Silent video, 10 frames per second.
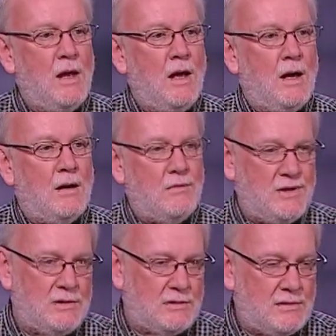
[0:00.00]
uh,
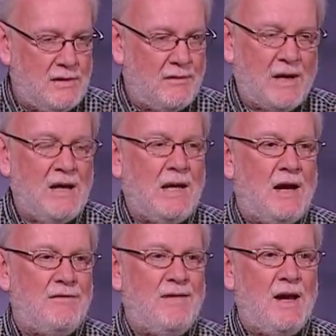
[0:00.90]
which is a
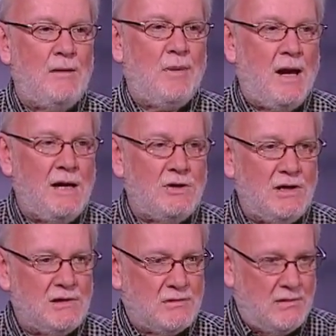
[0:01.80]
KitKat fan page, and
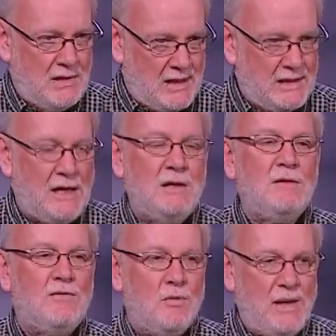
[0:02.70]
it's
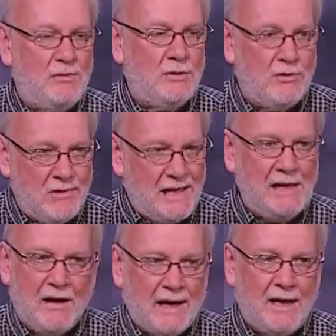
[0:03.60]
intended for people who really
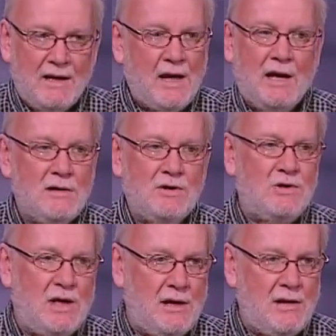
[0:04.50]
like KitKat to
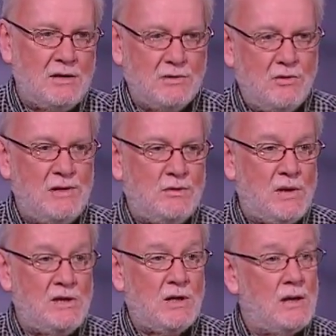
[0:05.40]
share their stories
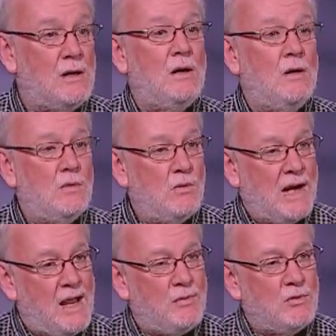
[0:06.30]
with each other. Well, what
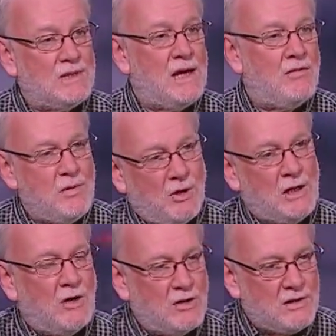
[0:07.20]
happened was
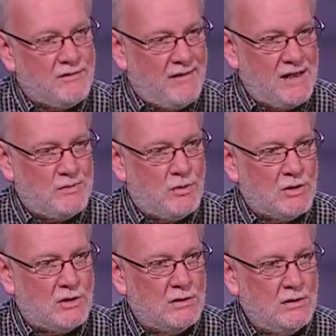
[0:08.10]
everybody got onto Facebook
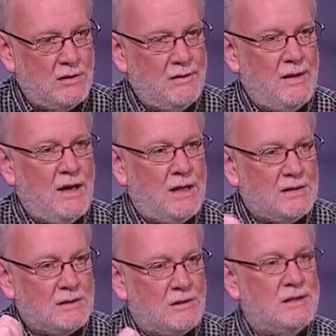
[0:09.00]
and
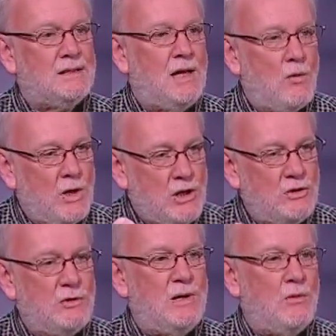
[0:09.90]
started saying, what are you
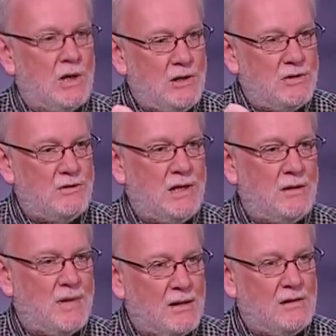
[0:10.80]
doing, what are you doing
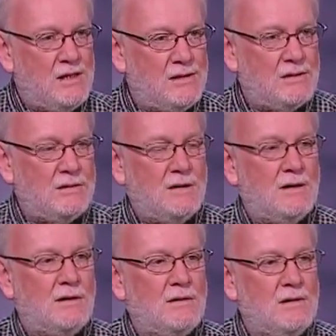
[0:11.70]
about these
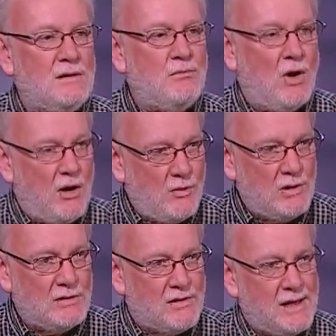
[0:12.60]
uh, right. palm
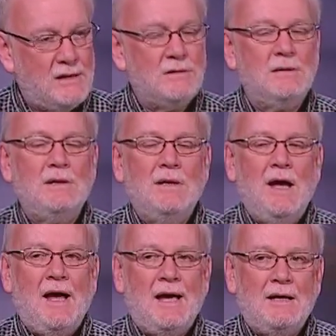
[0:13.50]
oil things?
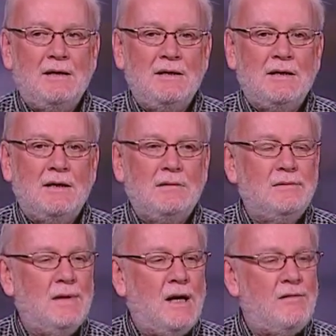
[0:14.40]
And uh,
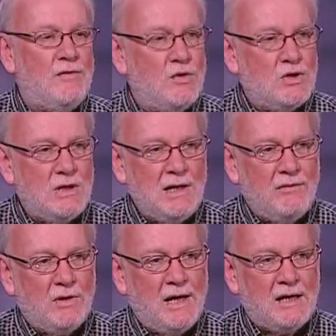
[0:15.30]
unfortunately
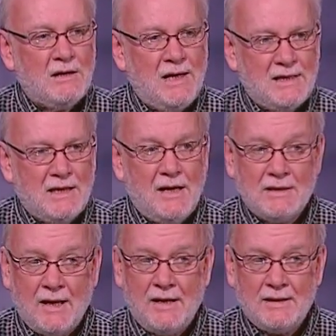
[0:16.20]
for Net Nestle,
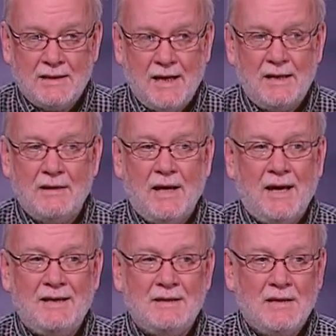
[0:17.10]
as I understand it, they
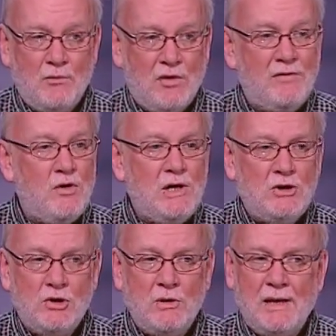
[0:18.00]
had someone very
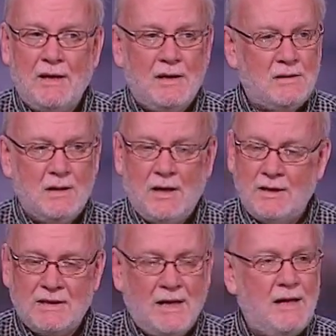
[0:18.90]
junior, as I
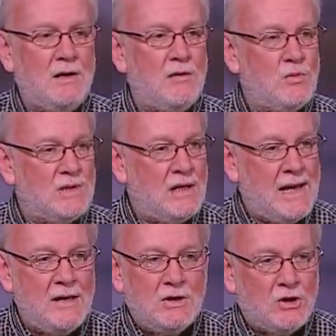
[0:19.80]
understand it, it was mm. an
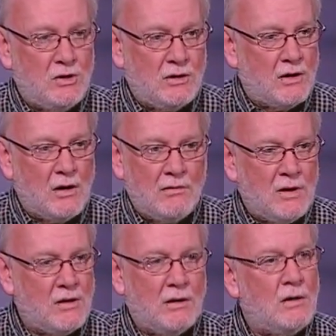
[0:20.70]
intern on a,
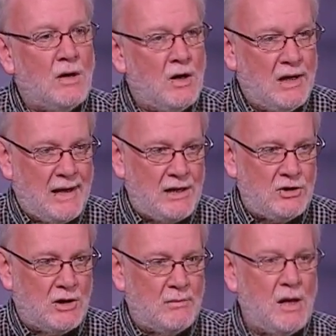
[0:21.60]
on a holiday
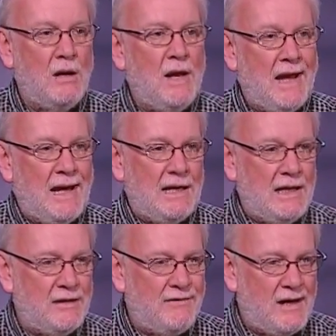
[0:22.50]
job
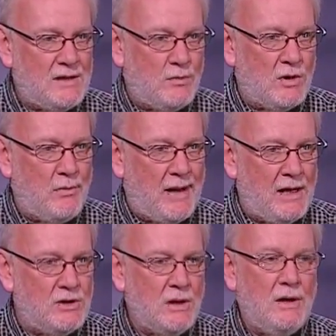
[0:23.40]
handling the Facebook
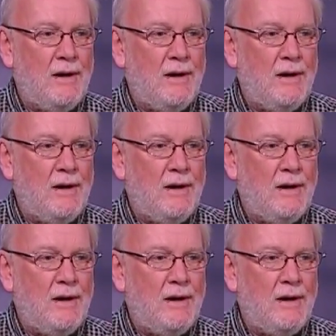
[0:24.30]
page.